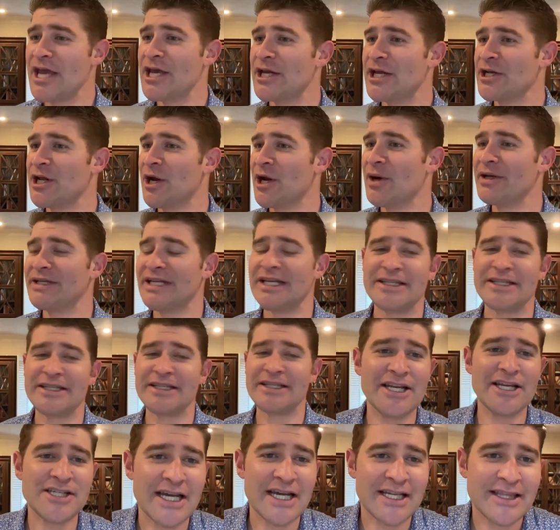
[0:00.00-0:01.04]
And
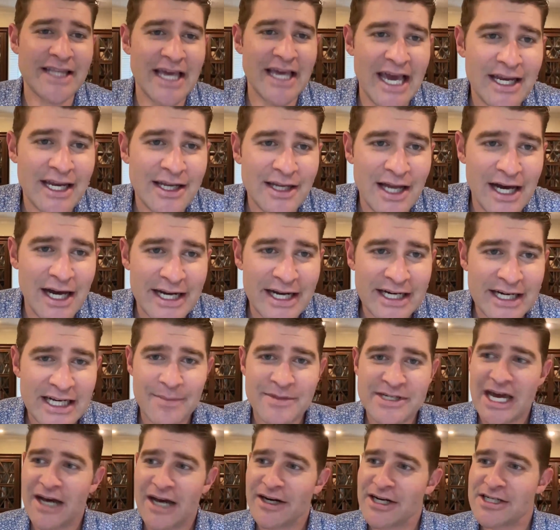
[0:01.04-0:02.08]
then it's like the headline
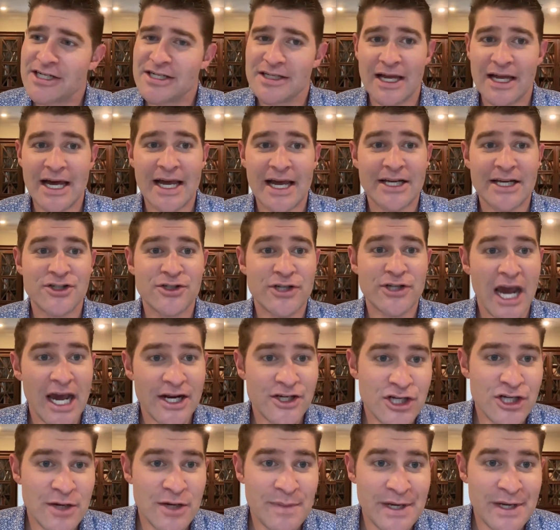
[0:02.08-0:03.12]
comes out and it's like
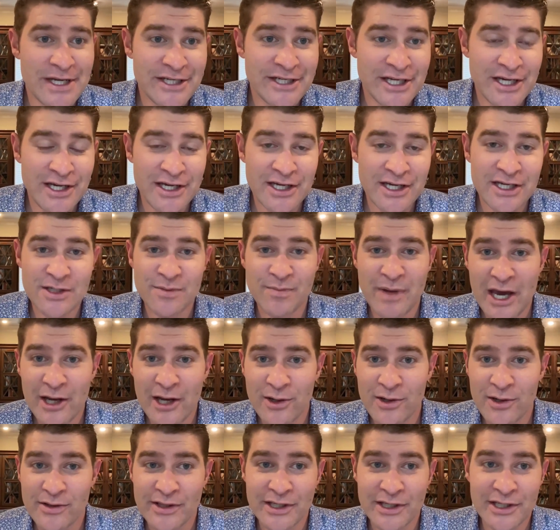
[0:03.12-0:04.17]
ChatGPT is
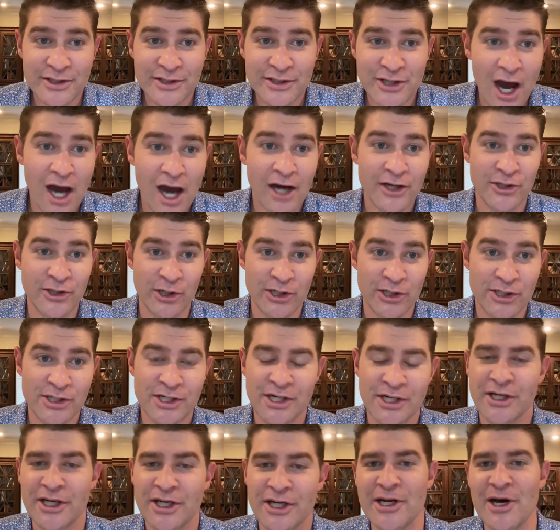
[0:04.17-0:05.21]
better than
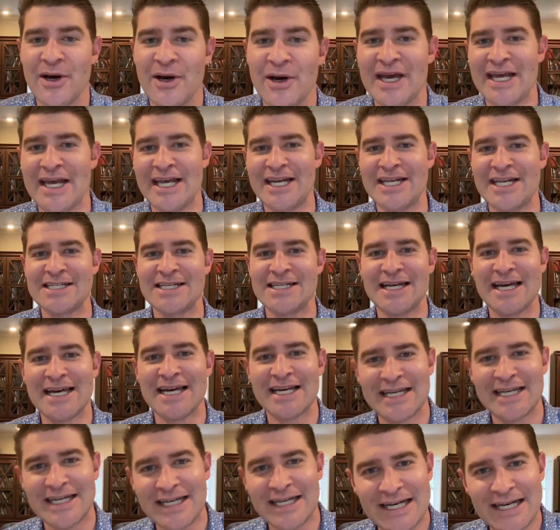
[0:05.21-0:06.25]
doctors. And it's
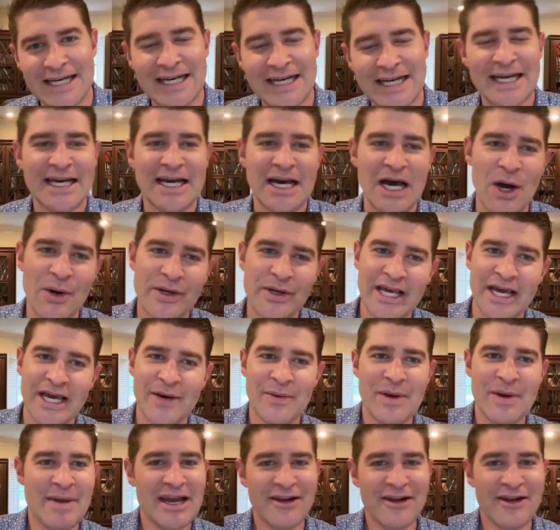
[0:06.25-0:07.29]
like, okay,
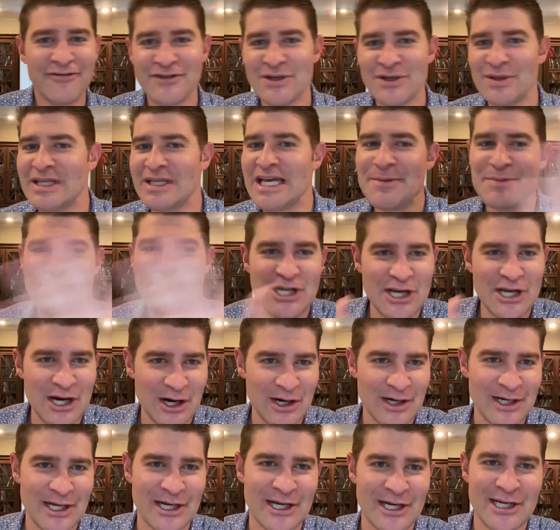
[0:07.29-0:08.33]
we made a few leaps
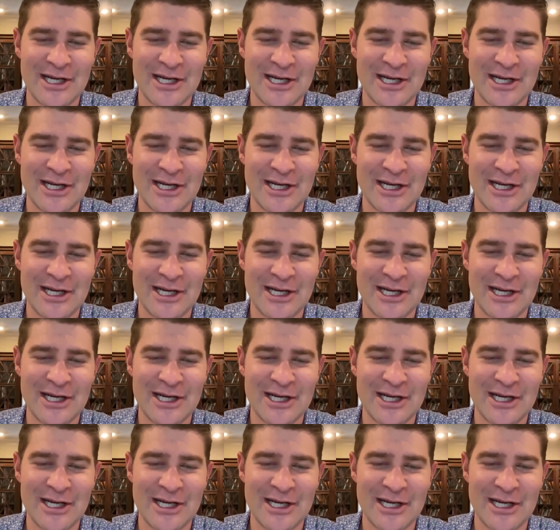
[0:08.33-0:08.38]
here.